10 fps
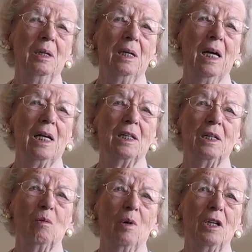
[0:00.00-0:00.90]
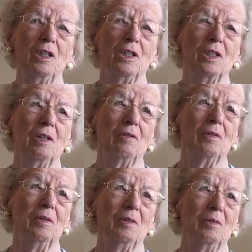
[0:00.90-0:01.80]
And the ones that
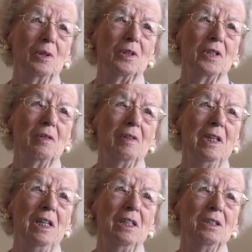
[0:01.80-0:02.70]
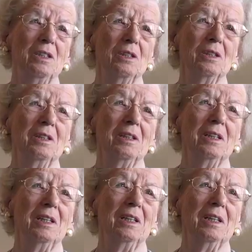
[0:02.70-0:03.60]
were civilians
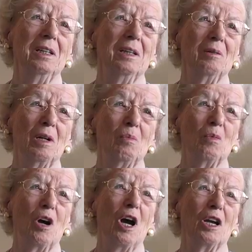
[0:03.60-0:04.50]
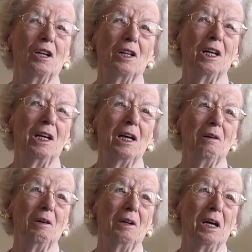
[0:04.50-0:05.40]
who brought it, they
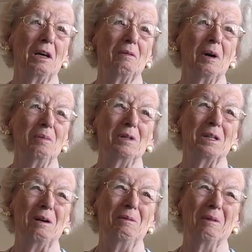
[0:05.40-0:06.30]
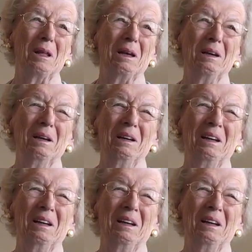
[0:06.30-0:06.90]
gave up something,